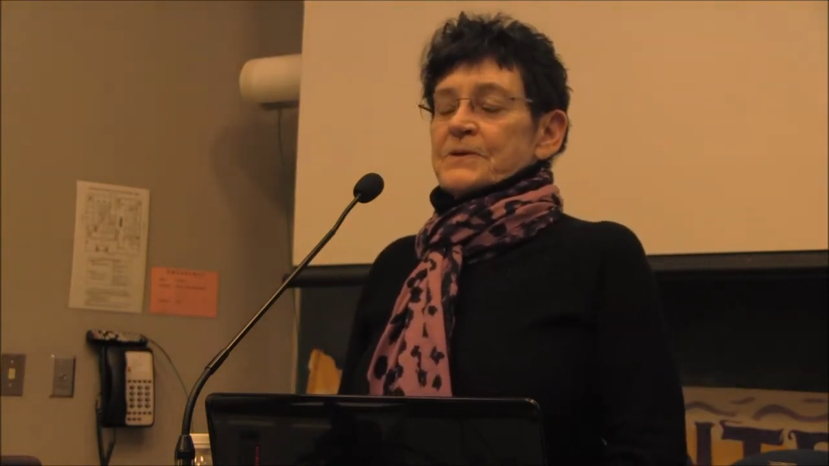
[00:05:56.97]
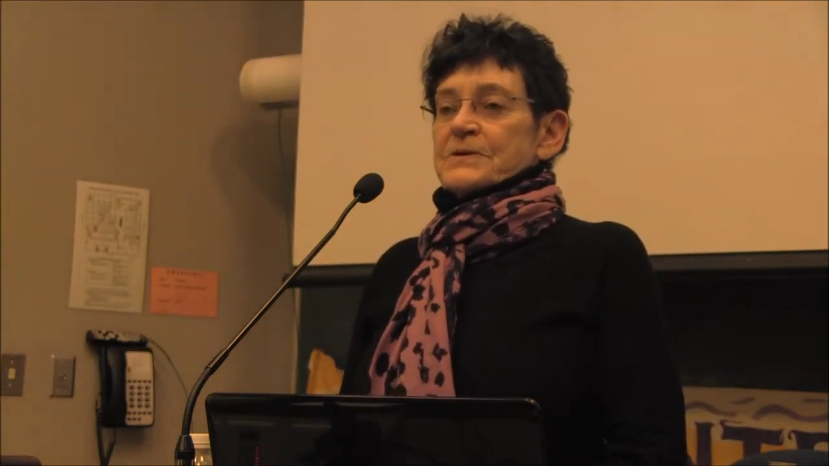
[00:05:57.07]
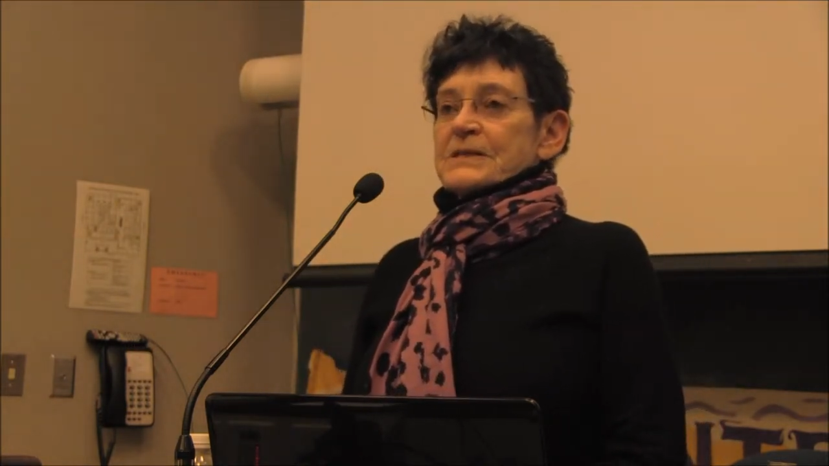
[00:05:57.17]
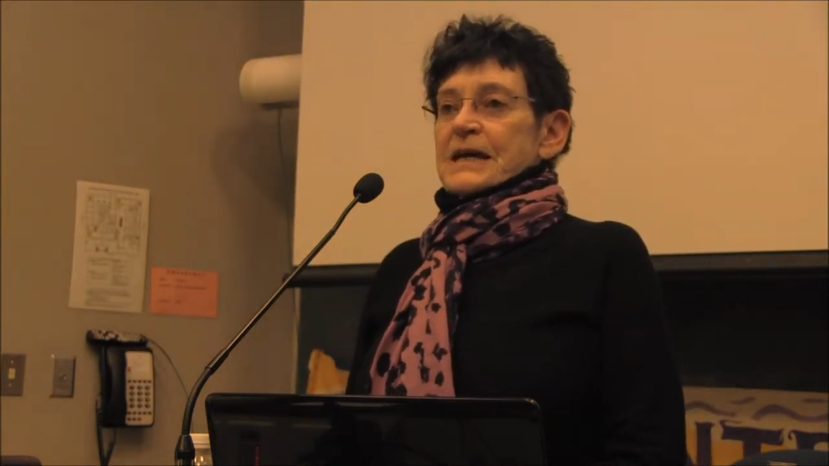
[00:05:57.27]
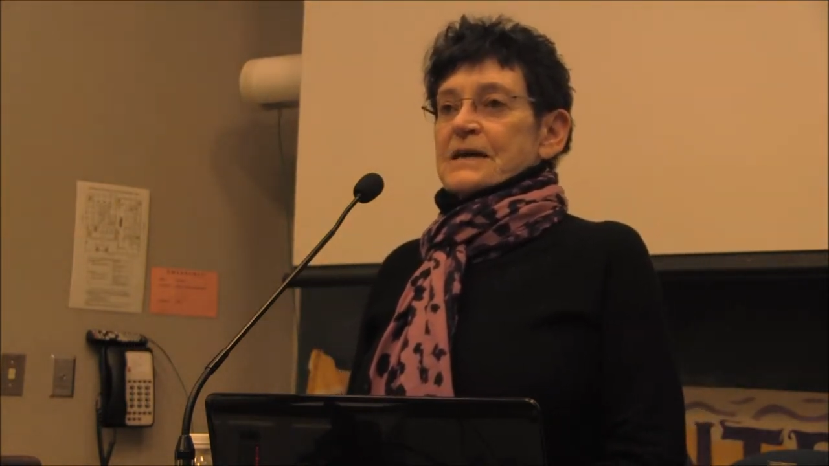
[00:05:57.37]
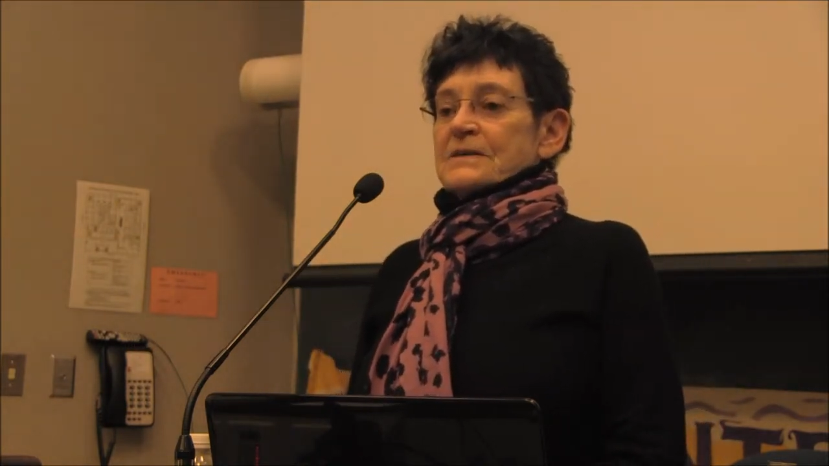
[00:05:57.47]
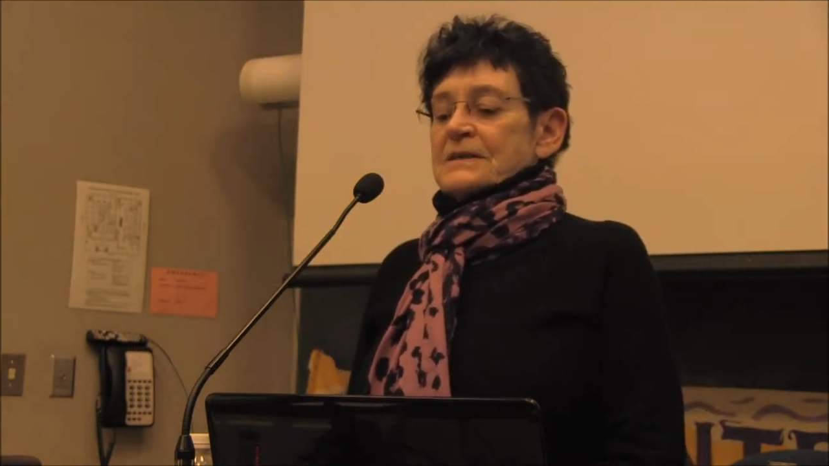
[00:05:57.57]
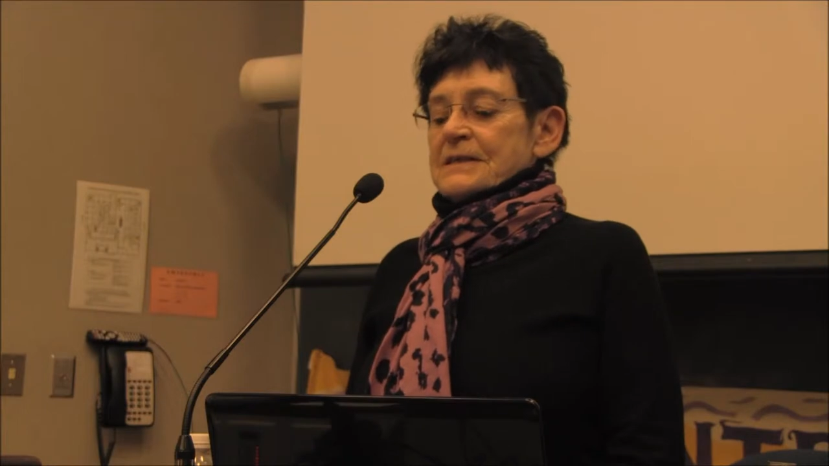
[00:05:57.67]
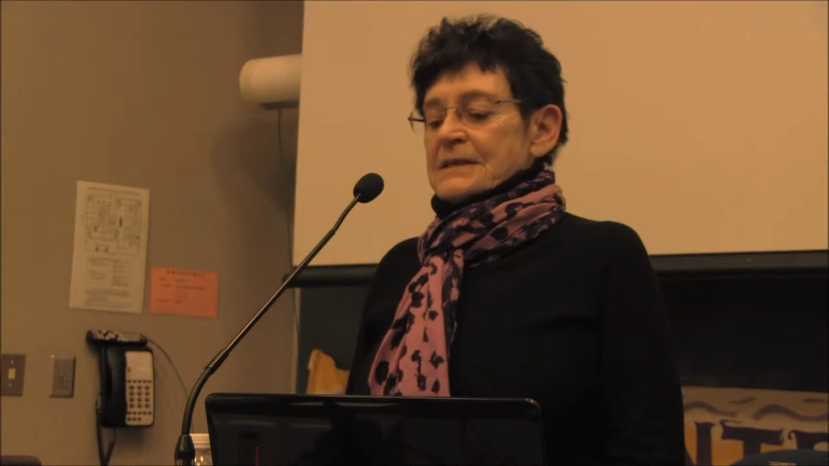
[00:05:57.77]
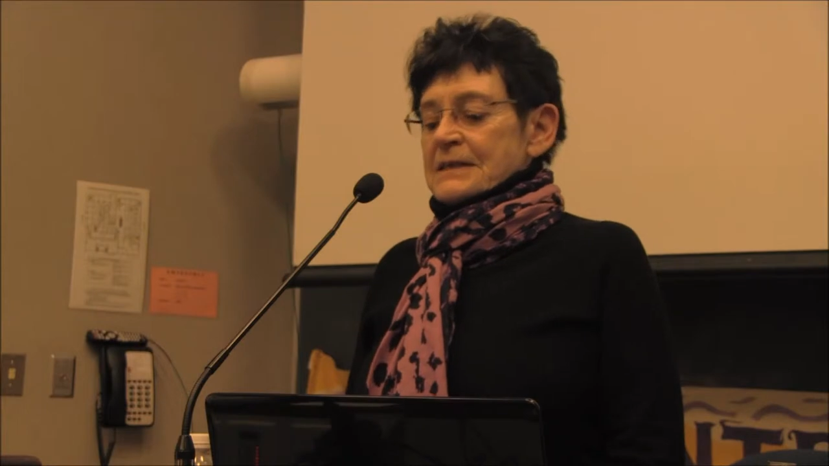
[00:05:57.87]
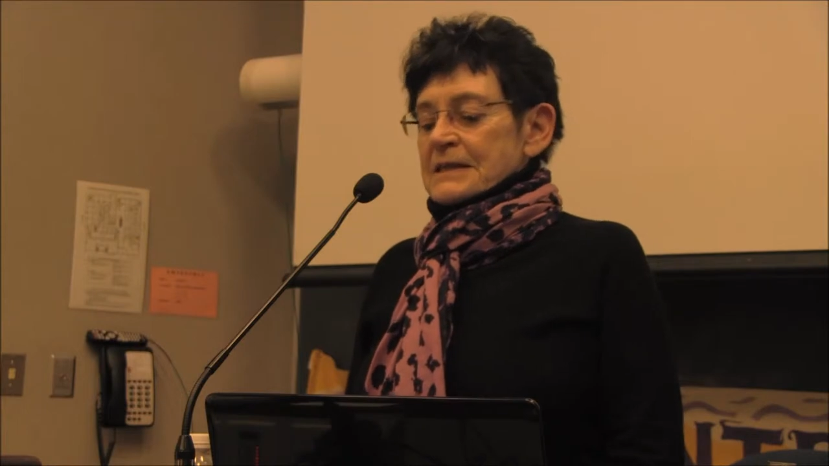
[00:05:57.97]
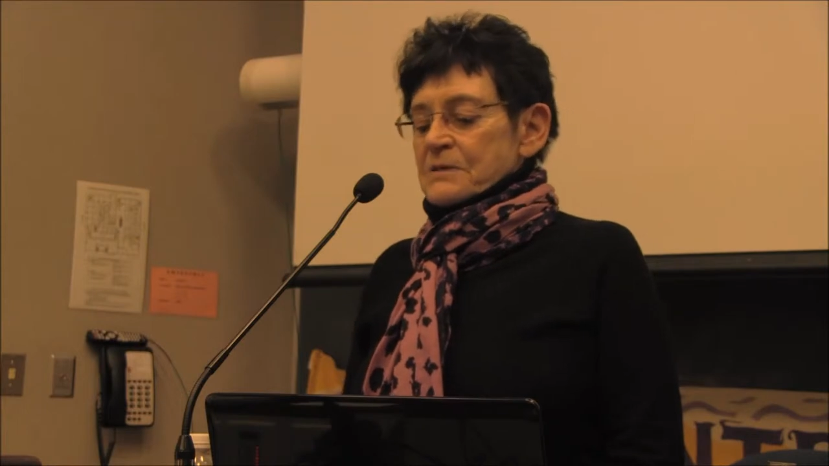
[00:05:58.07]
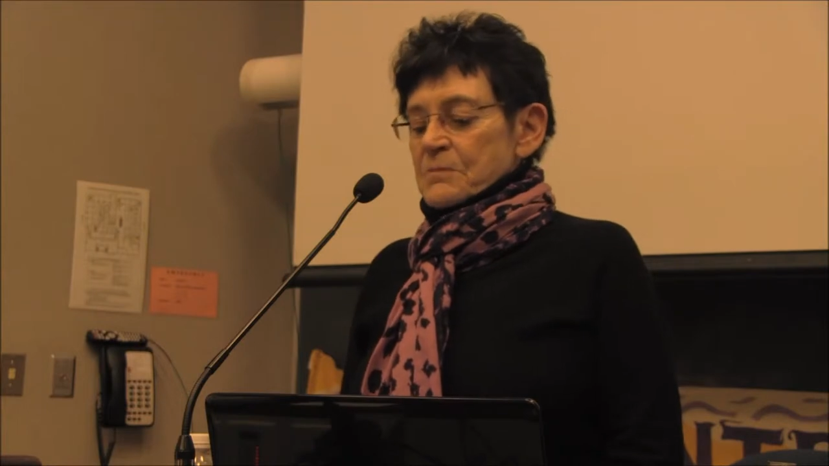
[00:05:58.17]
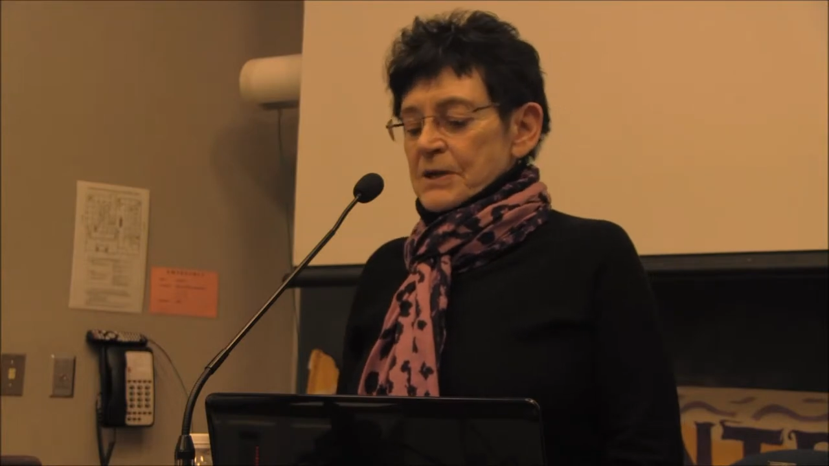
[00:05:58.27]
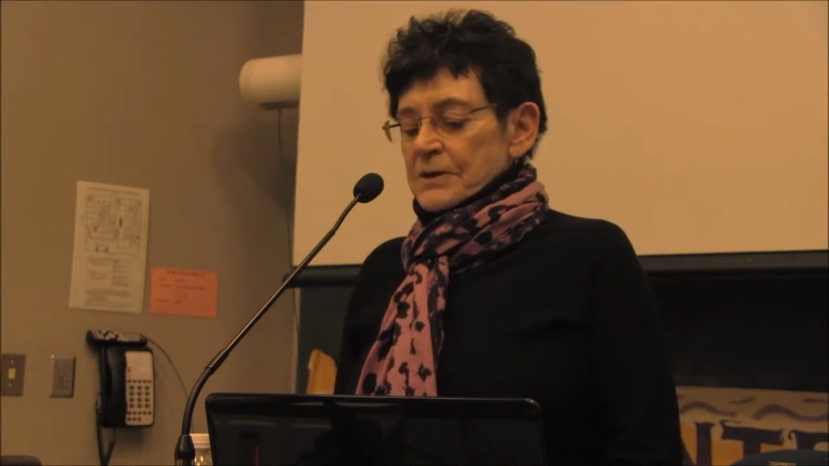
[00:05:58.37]
is now
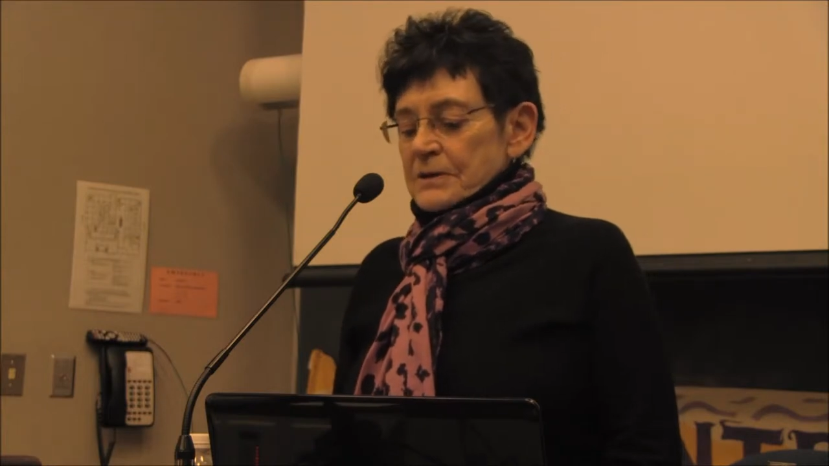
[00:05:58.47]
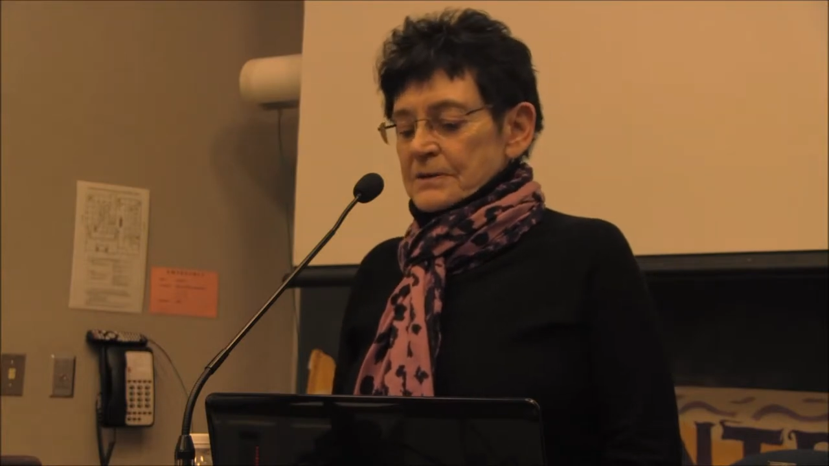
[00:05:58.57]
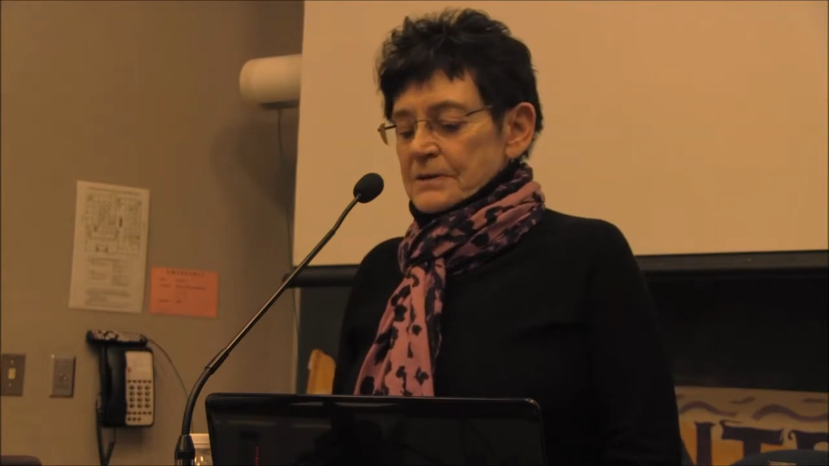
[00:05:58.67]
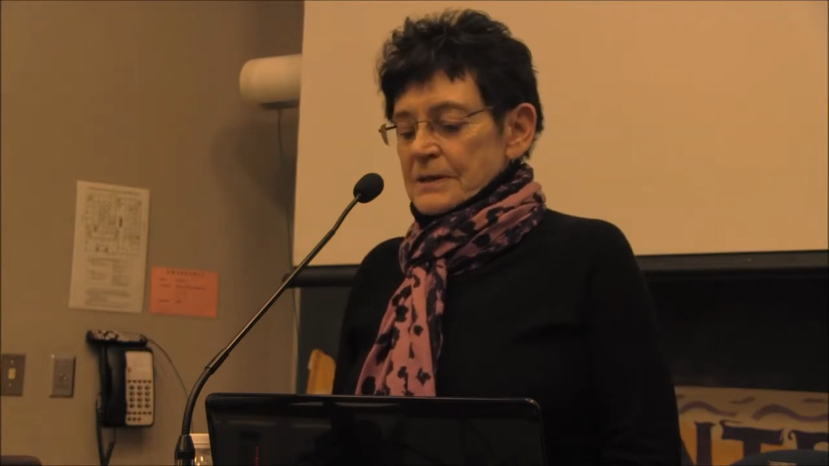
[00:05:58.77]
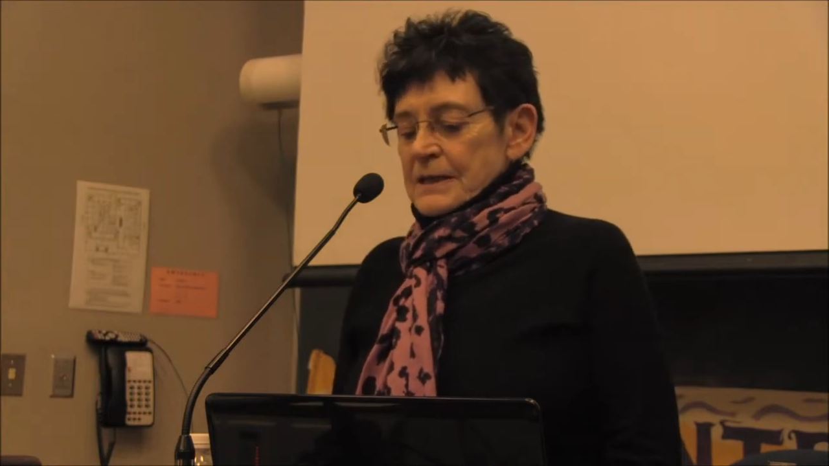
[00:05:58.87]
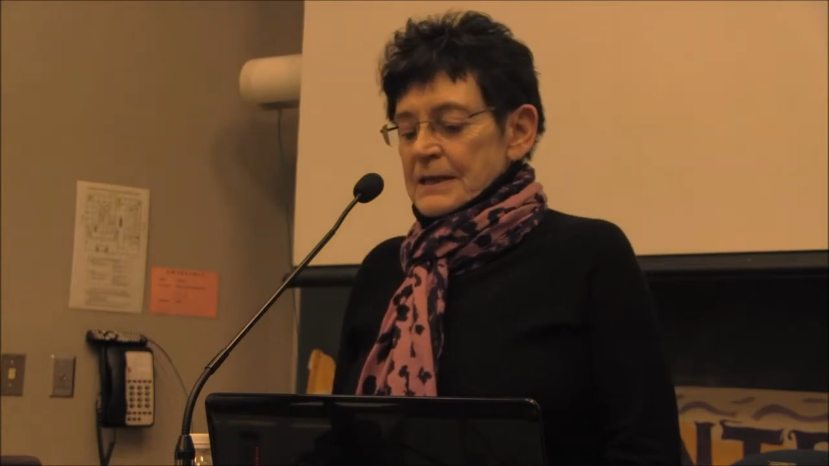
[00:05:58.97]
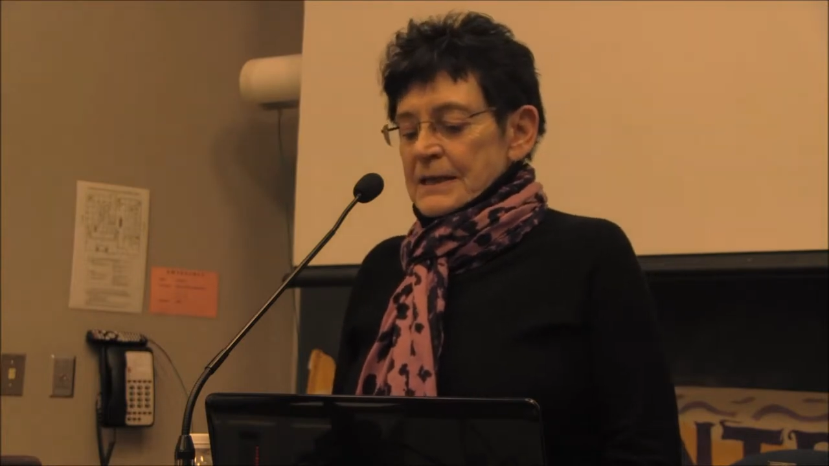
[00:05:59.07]
the Maracle.